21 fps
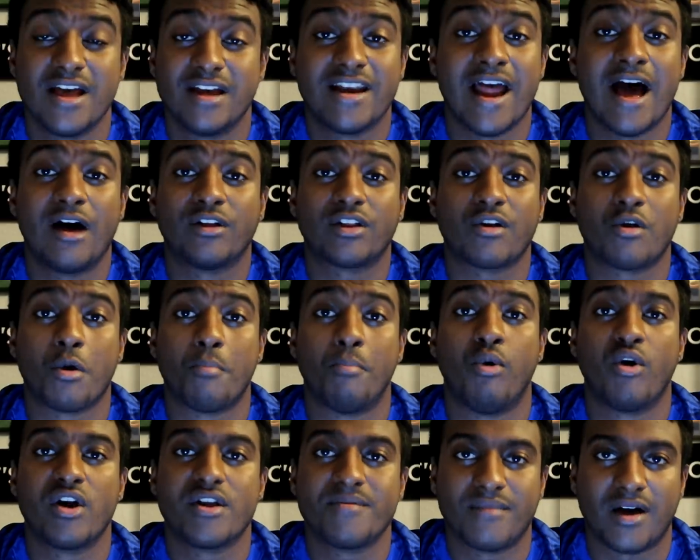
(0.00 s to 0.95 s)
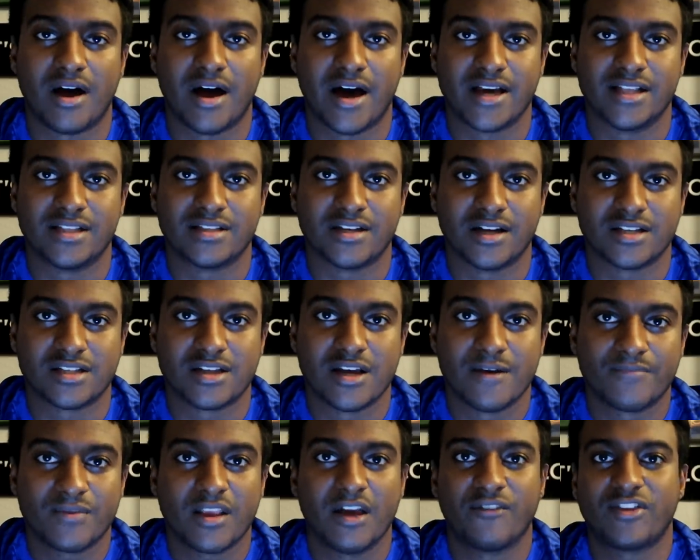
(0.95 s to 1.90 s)
Now they're a point behind us.
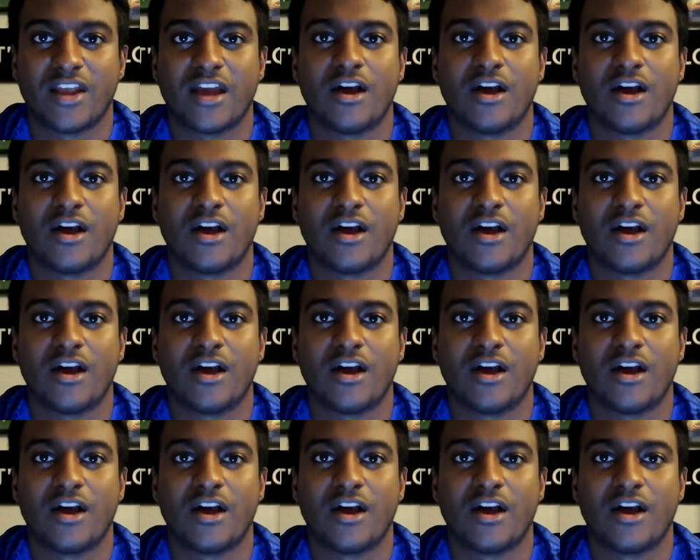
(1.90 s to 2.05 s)
If